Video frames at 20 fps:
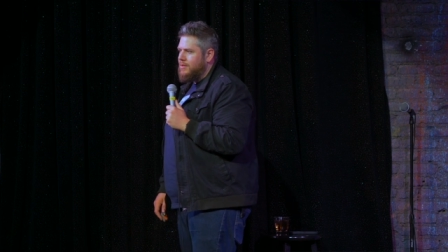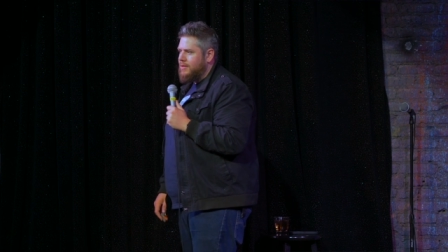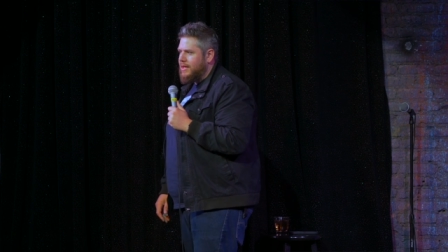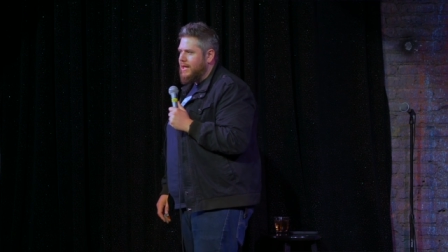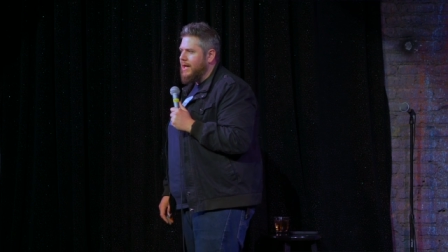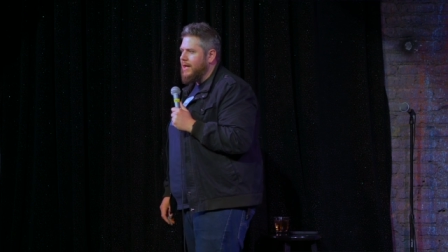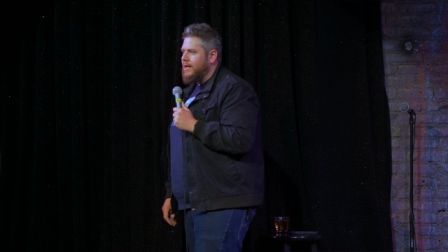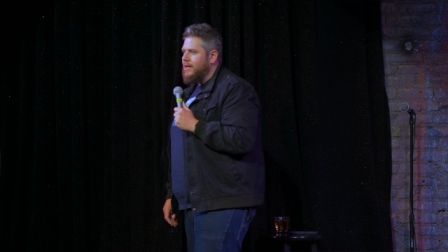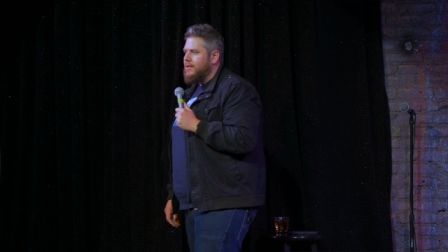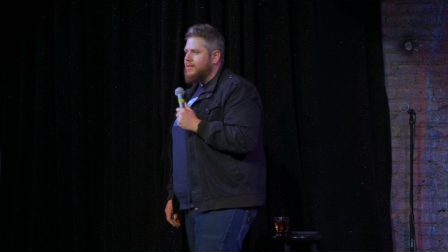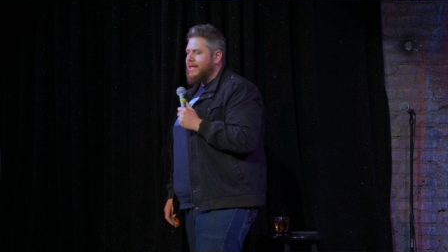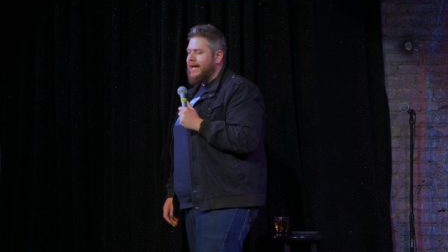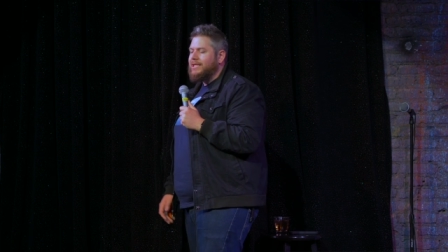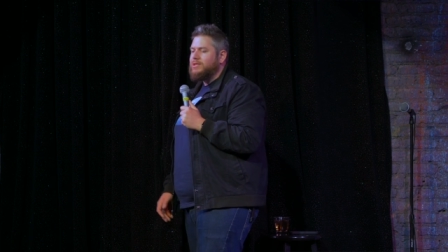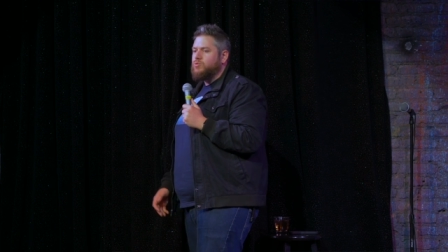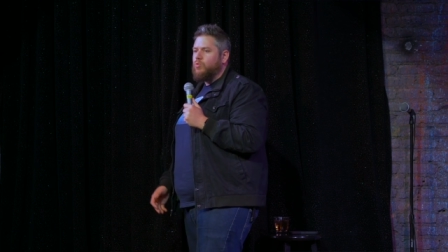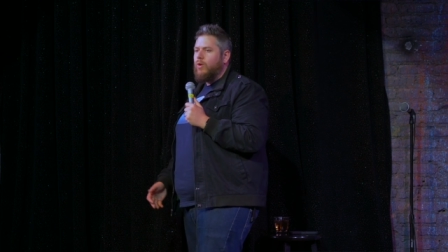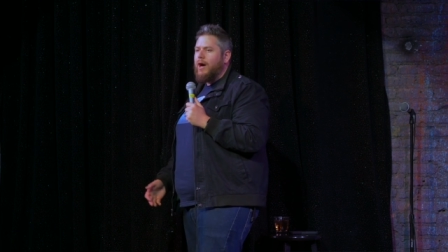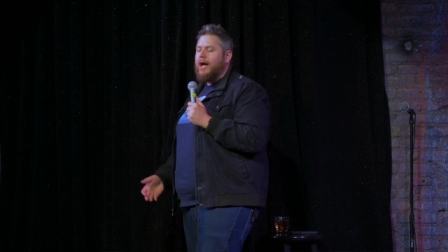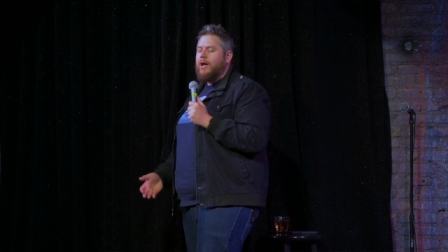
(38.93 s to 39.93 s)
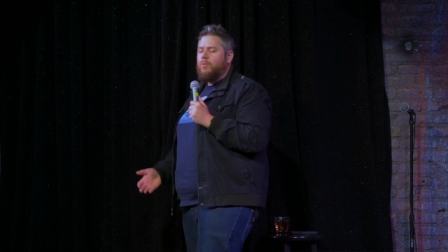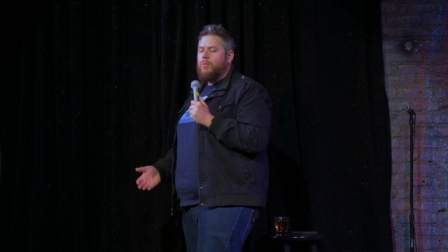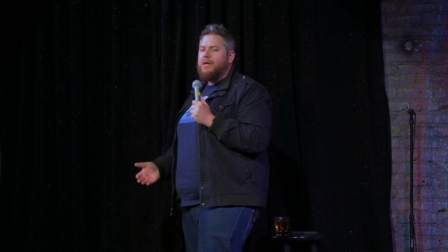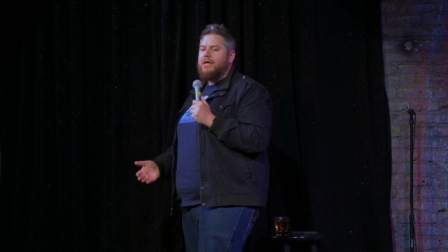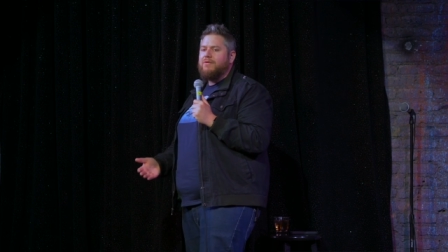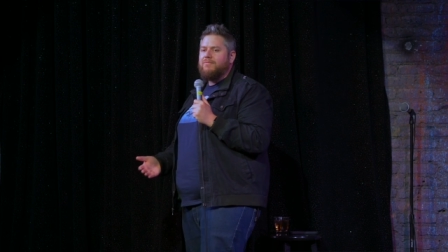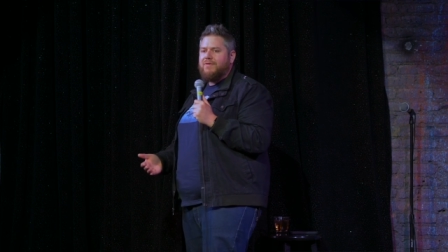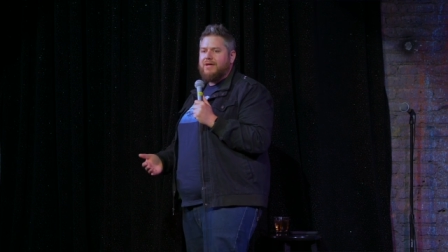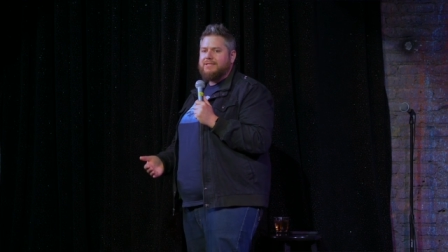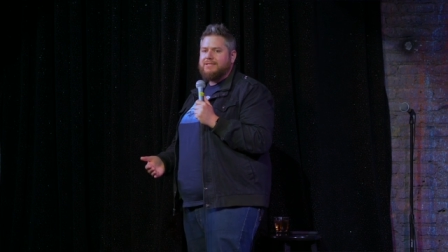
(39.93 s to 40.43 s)
Yeah, that's why we
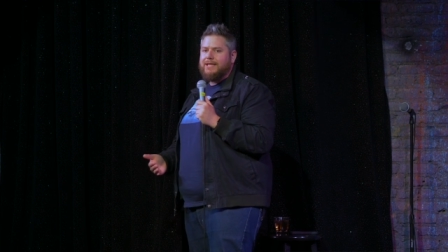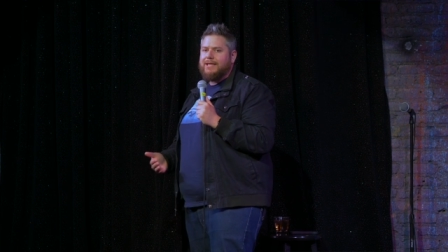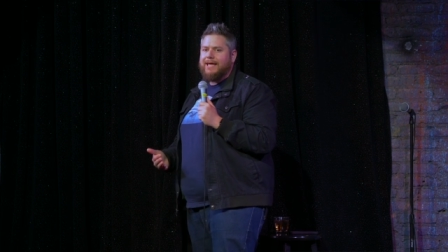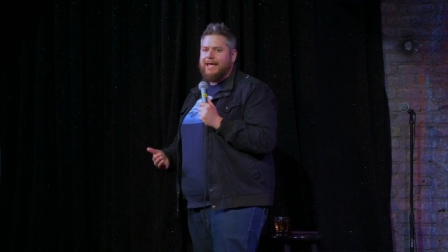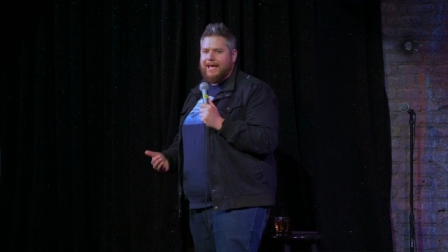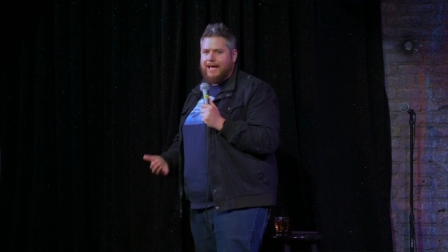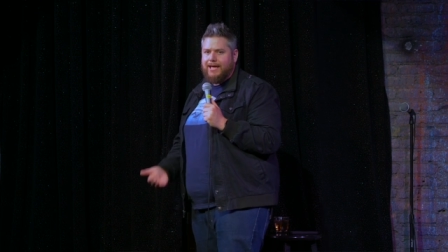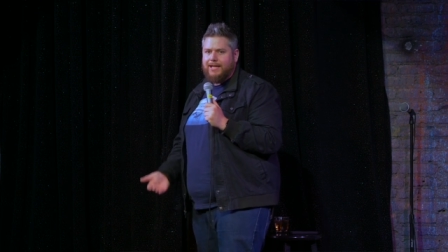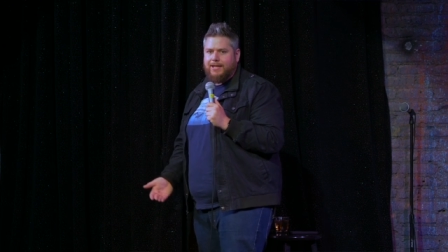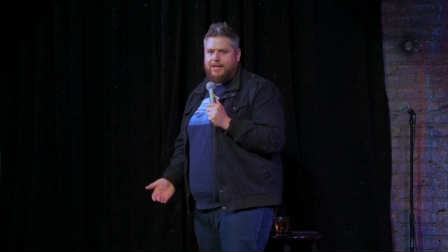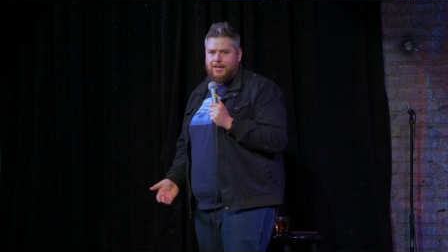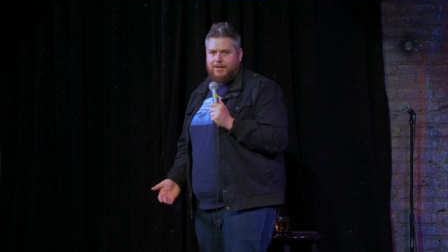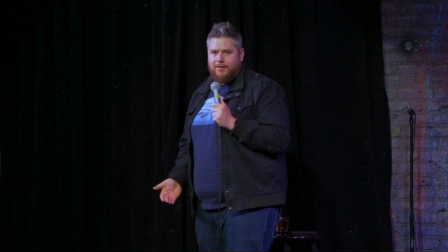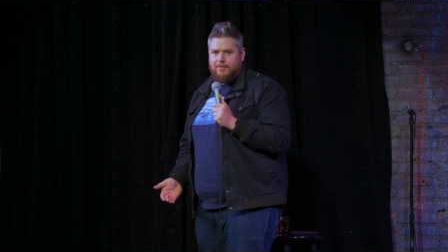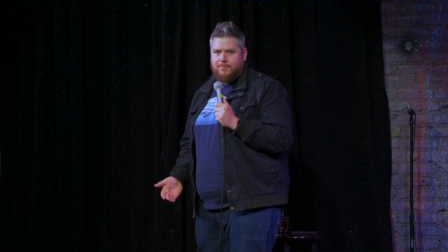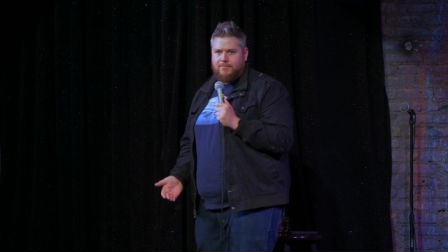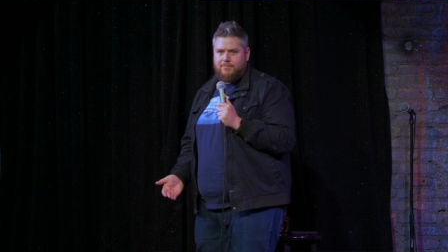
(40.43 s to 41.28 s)
invented candy.